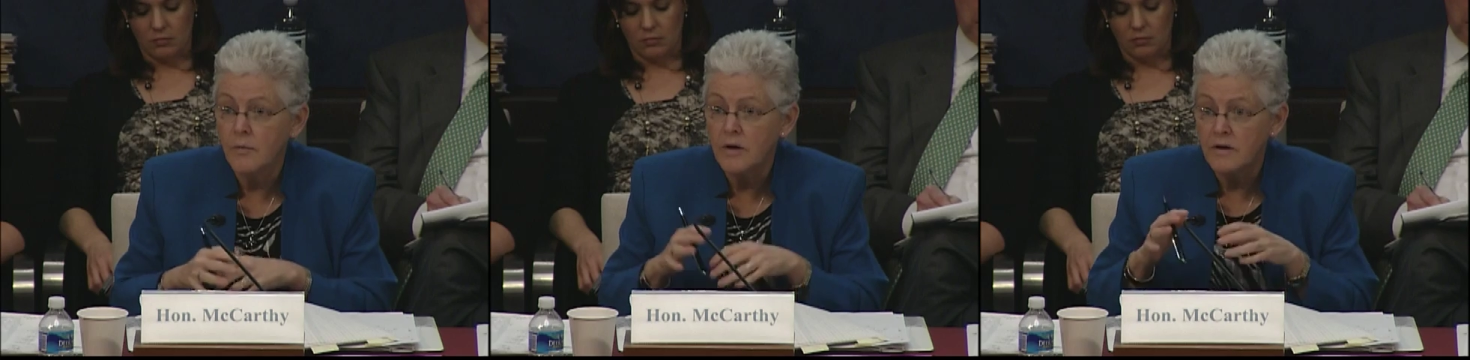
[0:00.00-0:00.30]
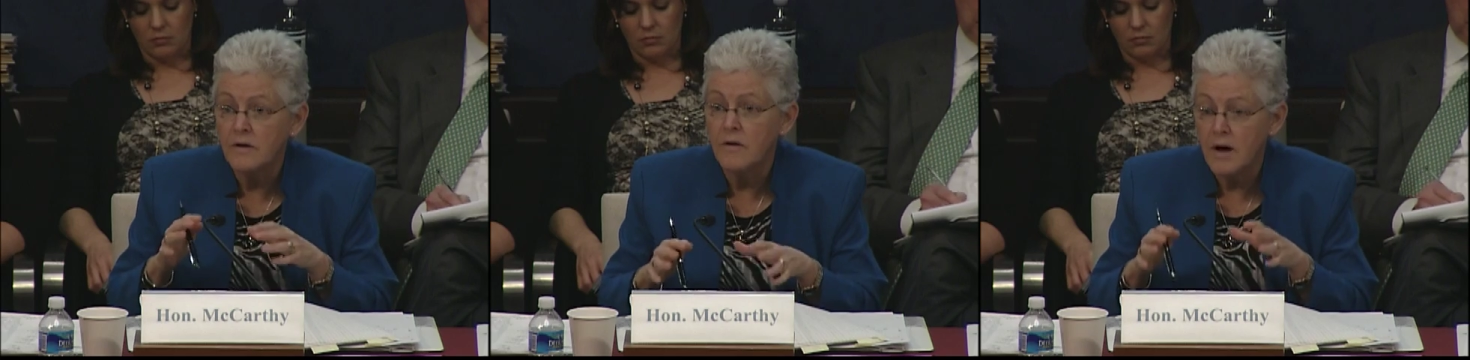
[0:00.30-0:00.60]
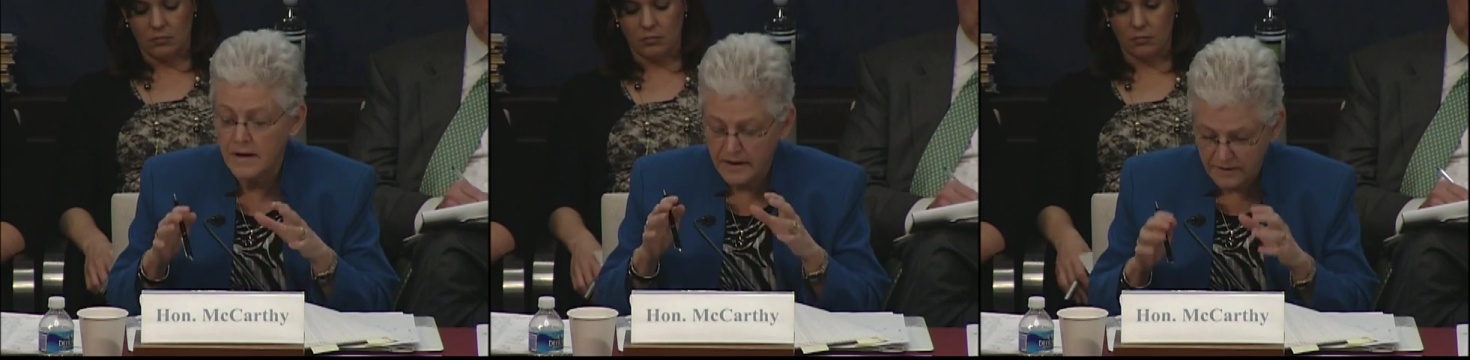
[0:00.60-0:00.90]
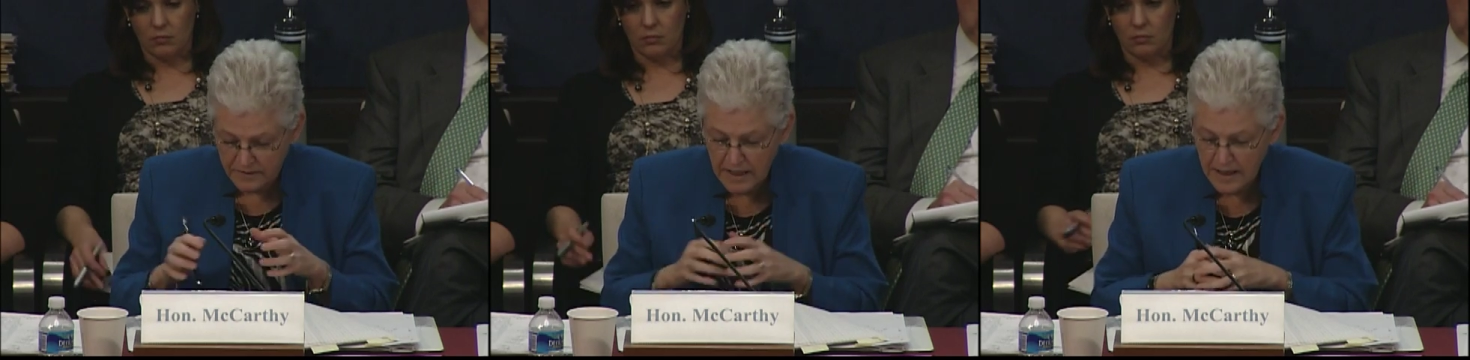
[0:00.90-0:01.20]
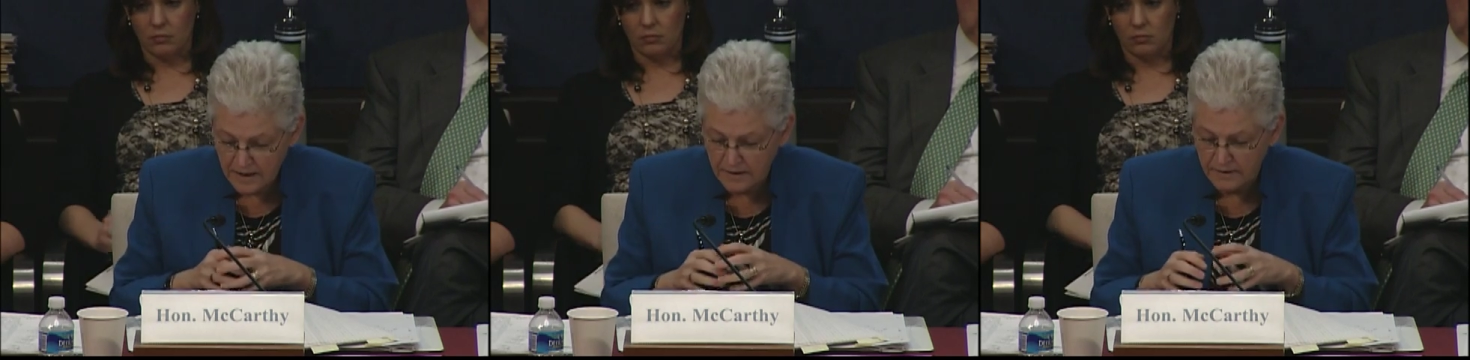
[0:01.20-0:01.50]
Speaker 1: we did not
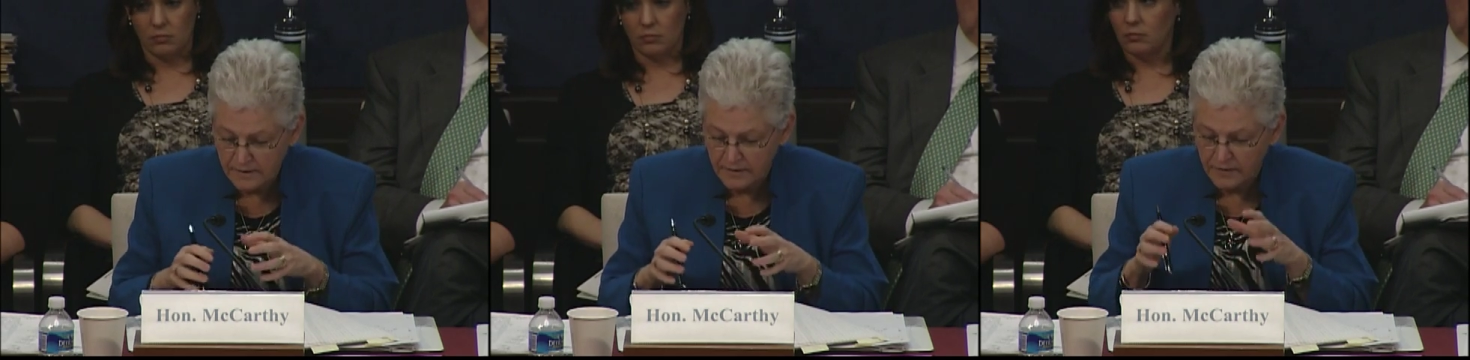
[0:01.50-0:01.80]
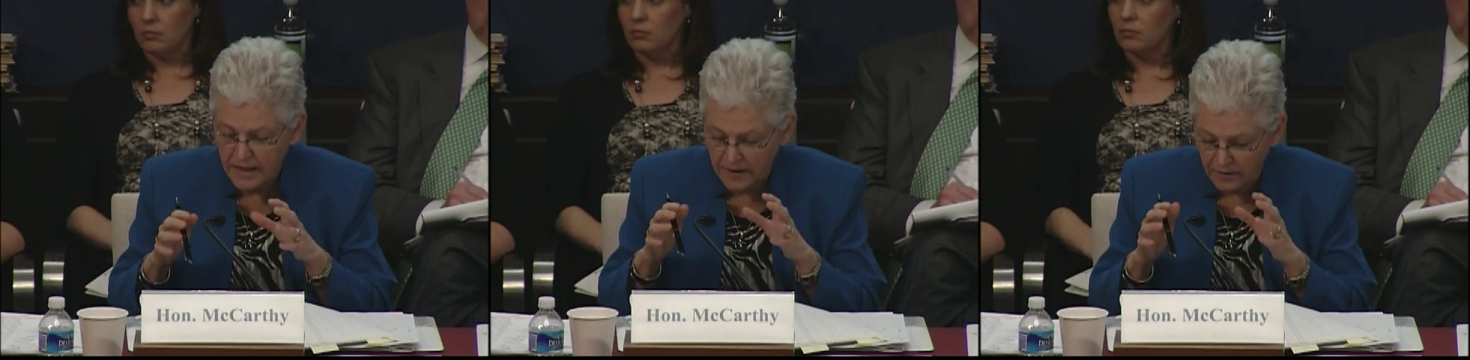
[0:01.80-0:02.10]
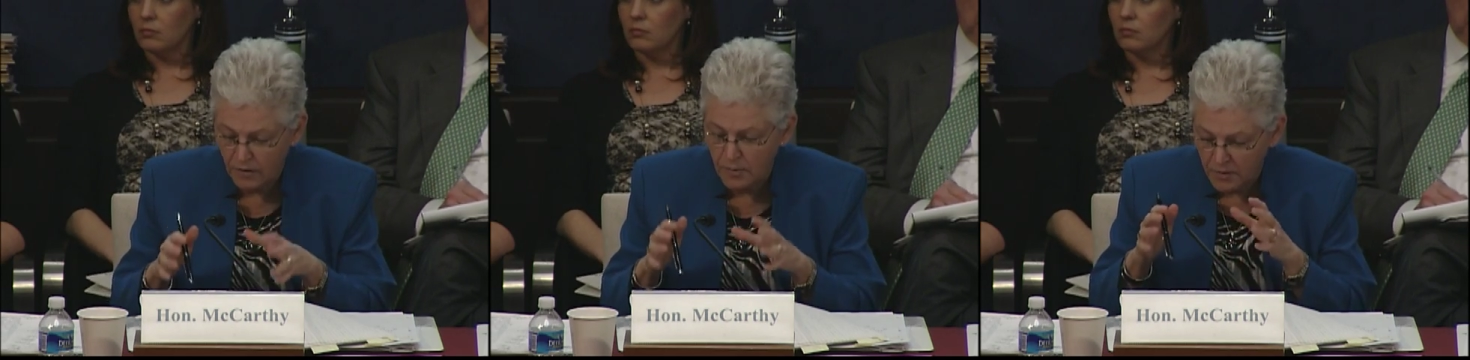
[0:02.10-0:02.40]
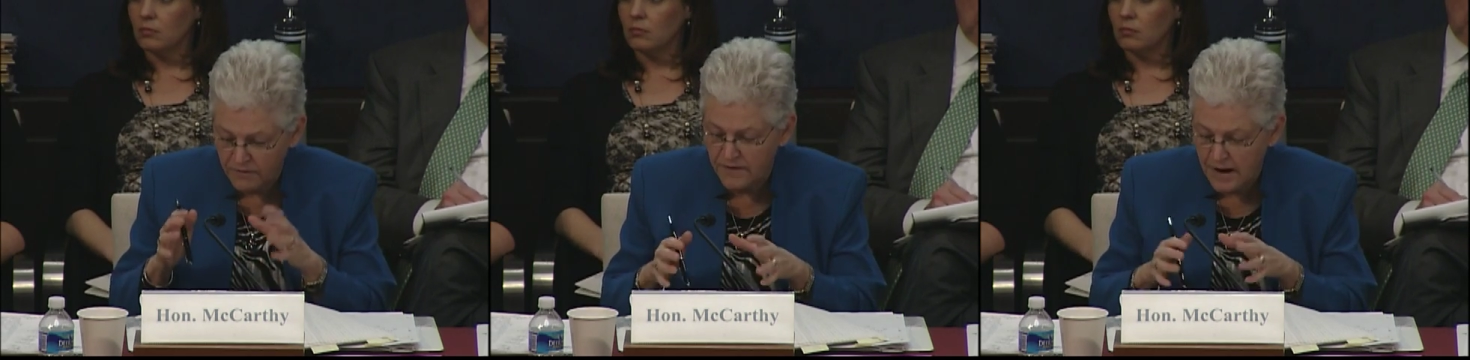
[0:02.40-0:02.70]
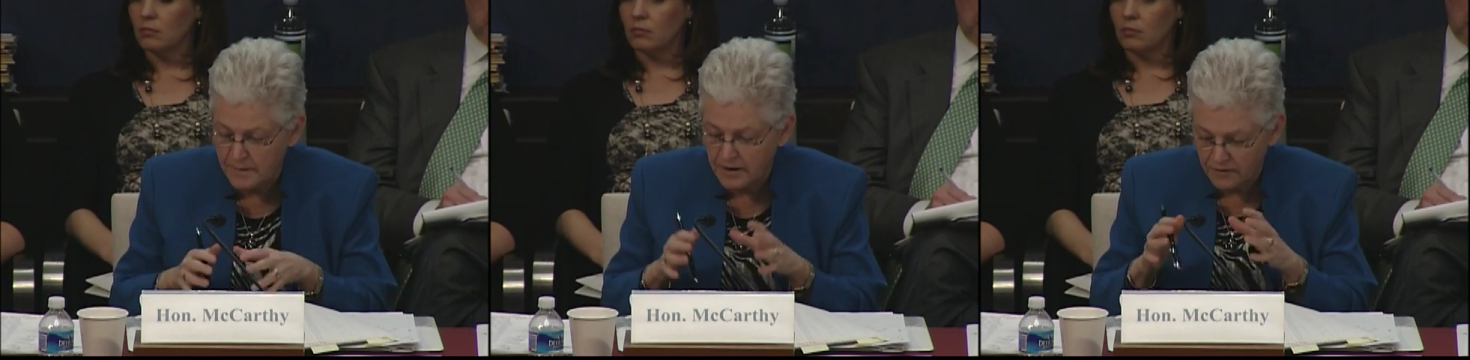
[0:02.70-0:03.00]
intend that normal
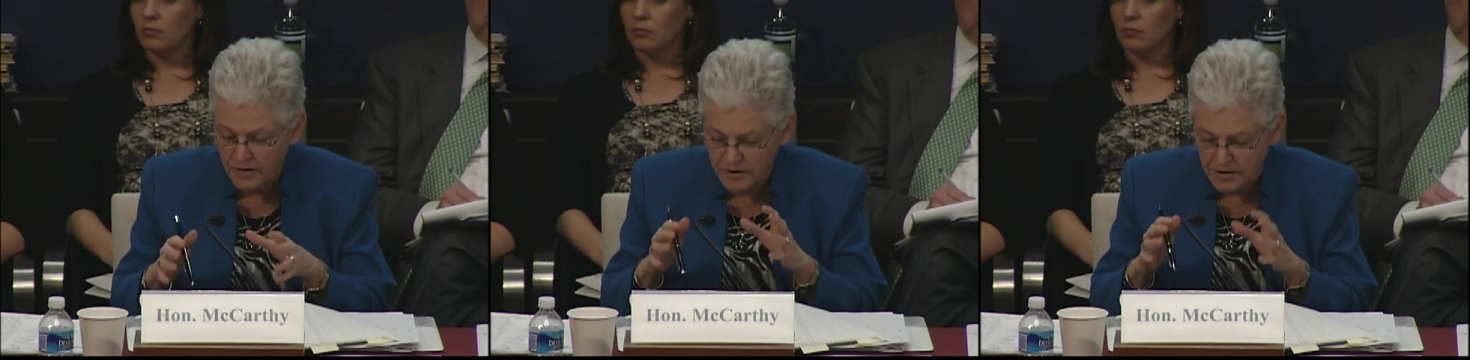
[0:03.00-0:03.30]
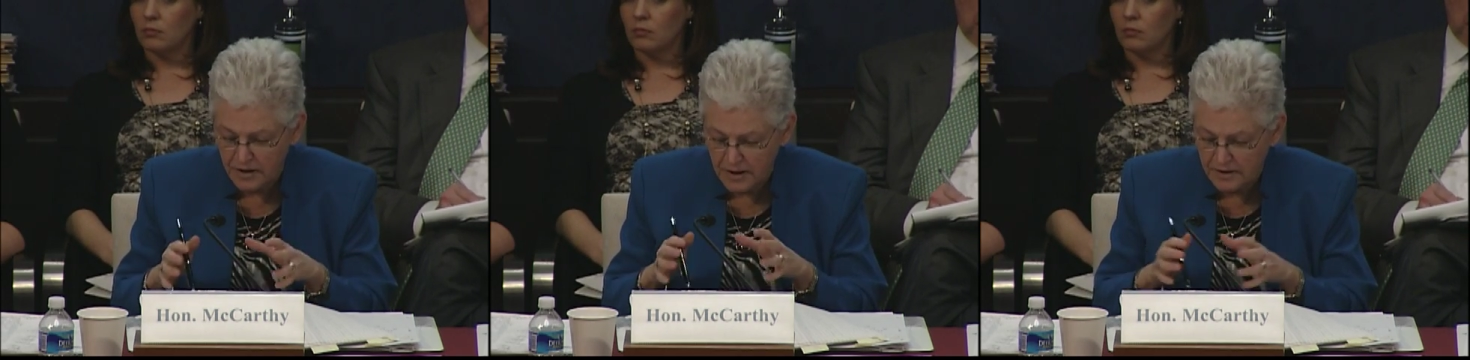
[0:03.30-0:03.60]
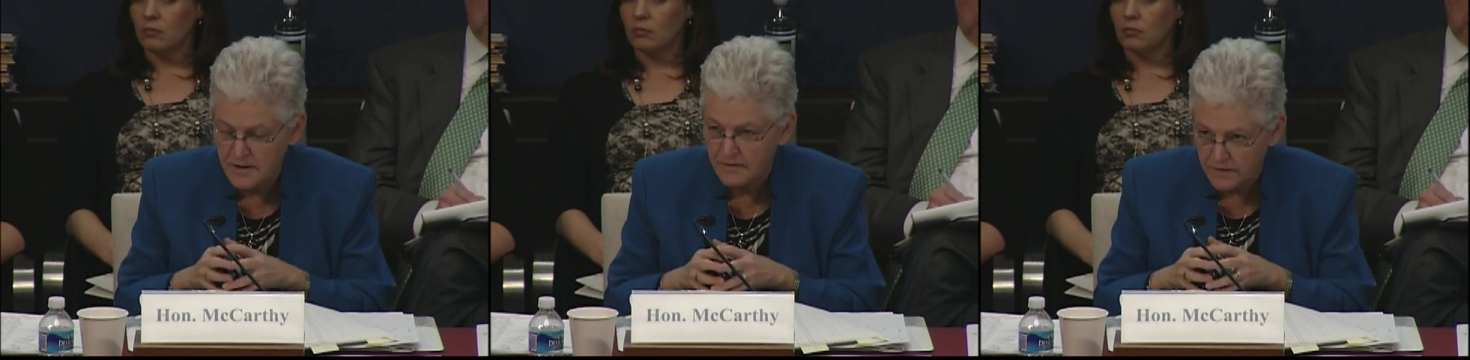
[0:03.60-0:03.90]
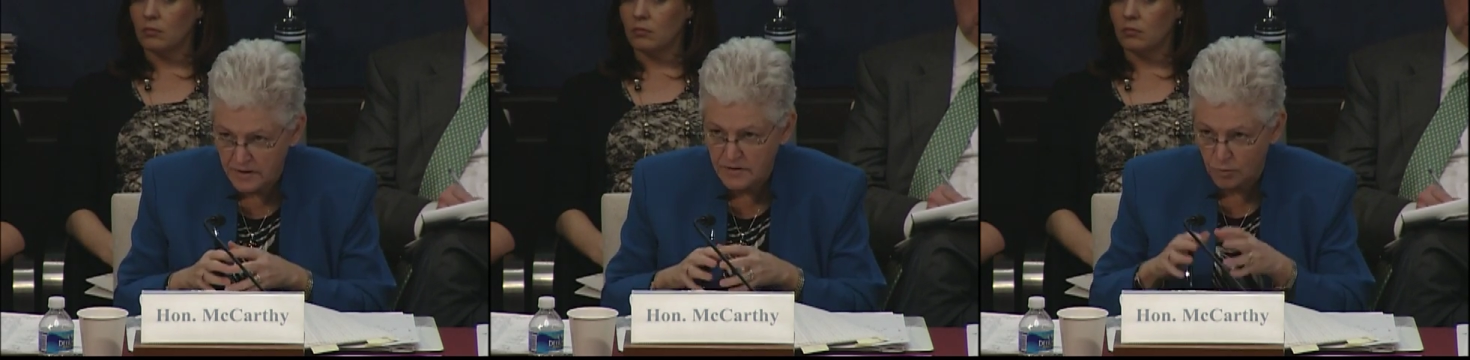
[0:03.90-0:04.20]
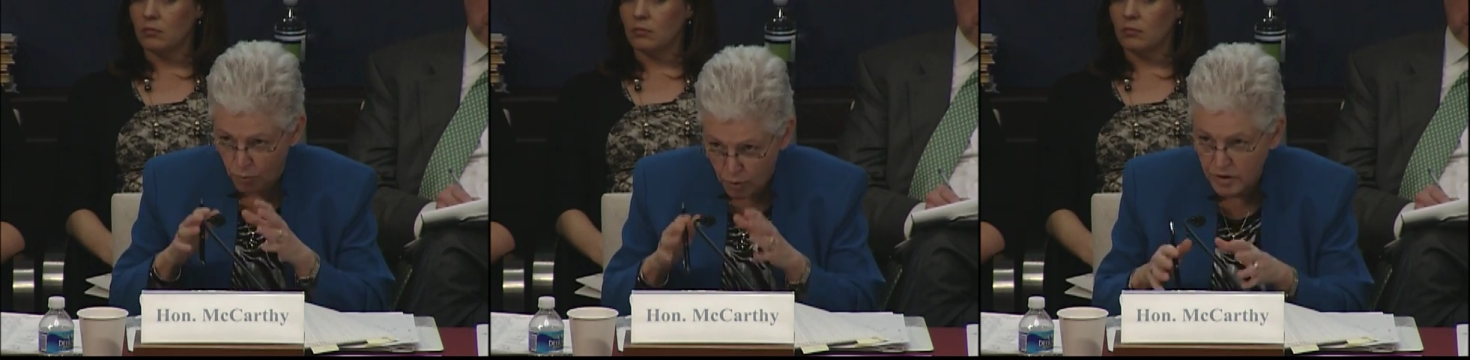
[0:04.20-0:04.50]
farming and ranching activities
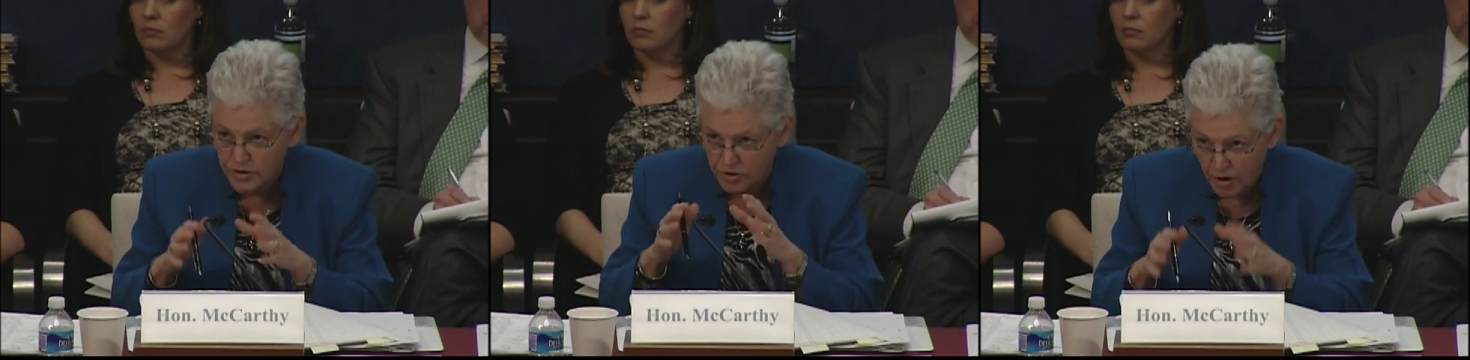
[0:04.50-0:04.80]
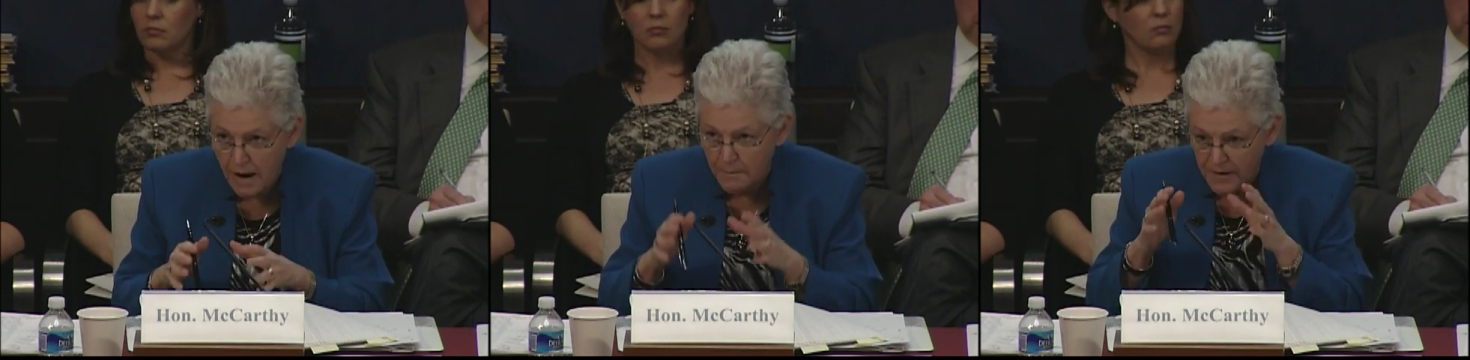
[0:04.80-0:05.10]
would stop